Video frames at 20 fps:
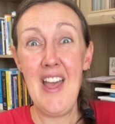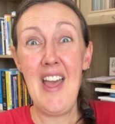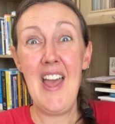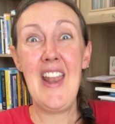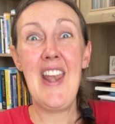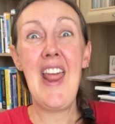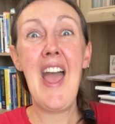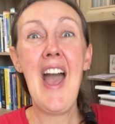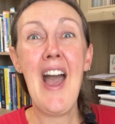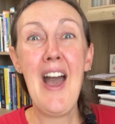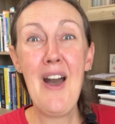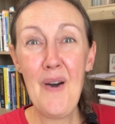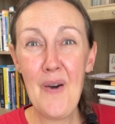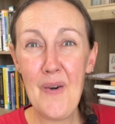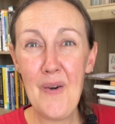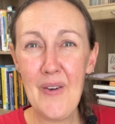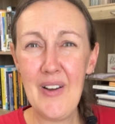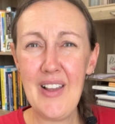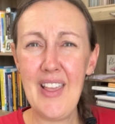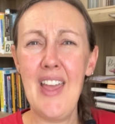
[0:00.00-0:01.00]
And
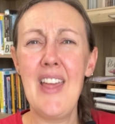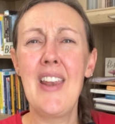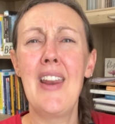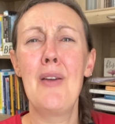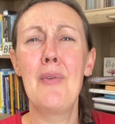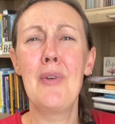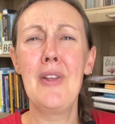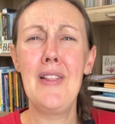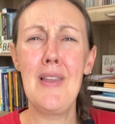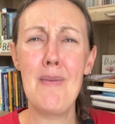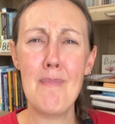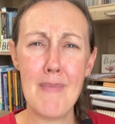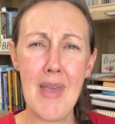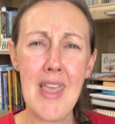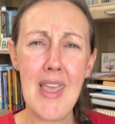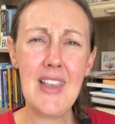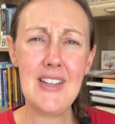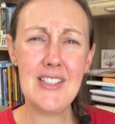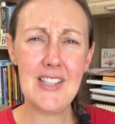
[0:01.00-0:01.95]
how can I really make